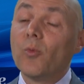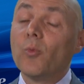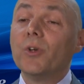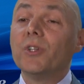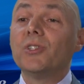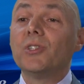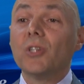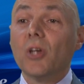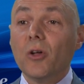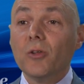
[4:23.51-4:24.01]

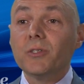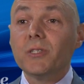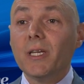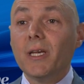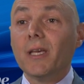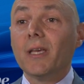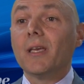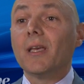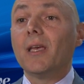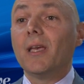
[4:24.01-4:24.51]

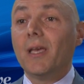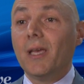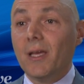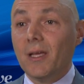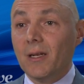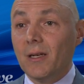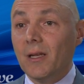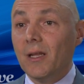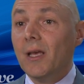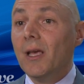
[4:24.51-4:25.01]
resulting
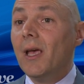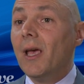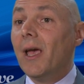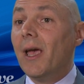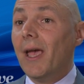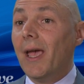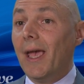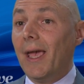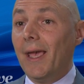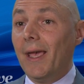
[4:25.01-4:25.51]
in
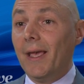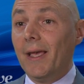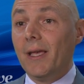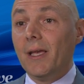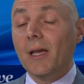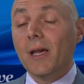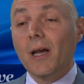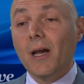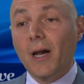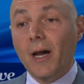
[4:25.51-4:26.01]

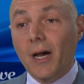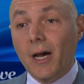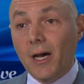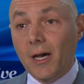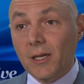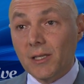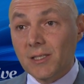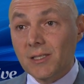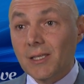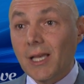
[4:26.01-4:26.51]
a
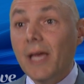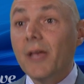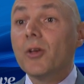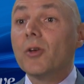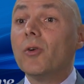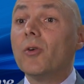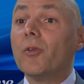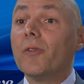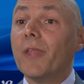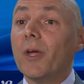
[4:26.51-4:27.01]
uh,
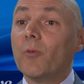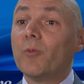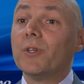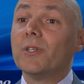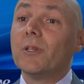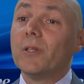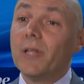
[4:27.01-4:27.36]
cycle that,